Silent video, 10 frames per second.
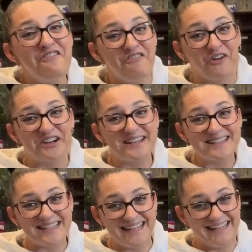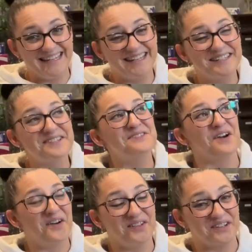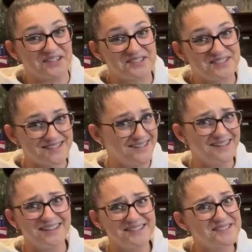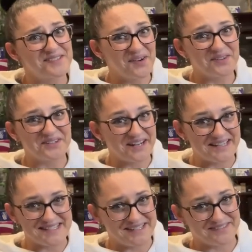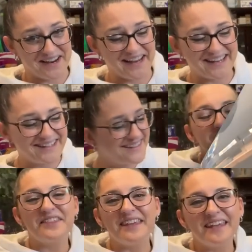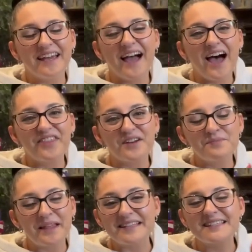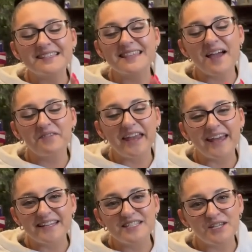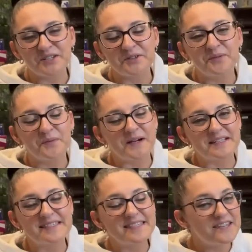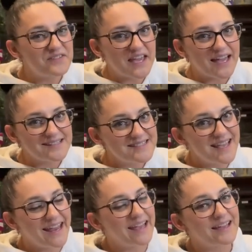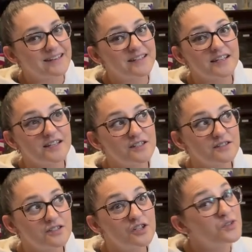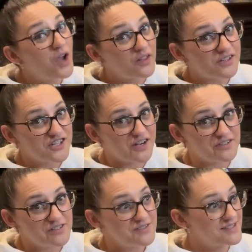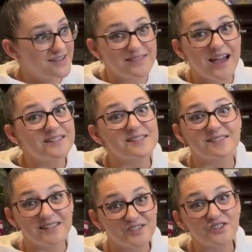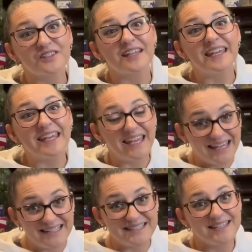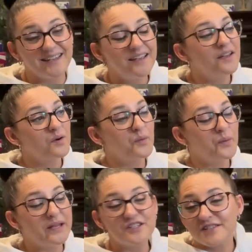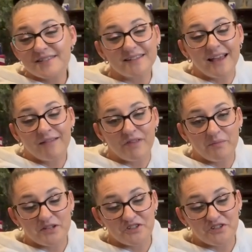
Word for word: fourteen dollars. So crazy, right? The other places that we headed to was C V S and two Dollar Generals, and that is literally it. We just didn't have that much